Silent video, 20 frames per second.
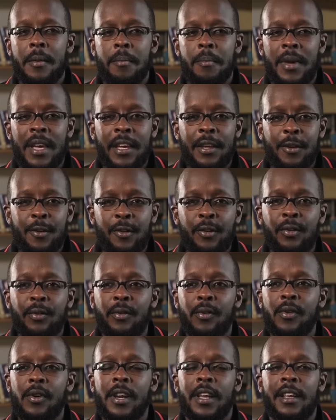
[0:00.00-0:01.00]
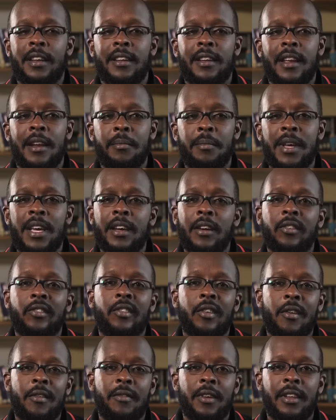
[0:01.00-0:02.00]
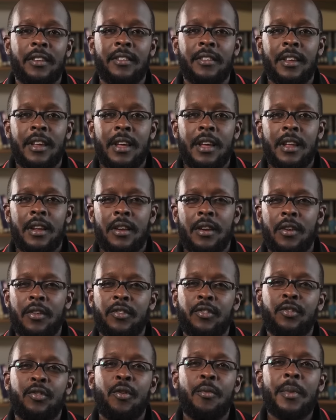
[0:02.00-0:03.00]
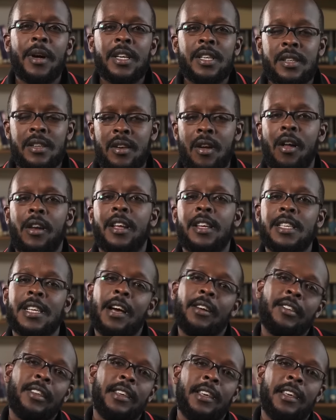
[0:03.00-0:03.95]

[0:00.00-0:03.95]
being useful and being a servant, there is so much knowledge out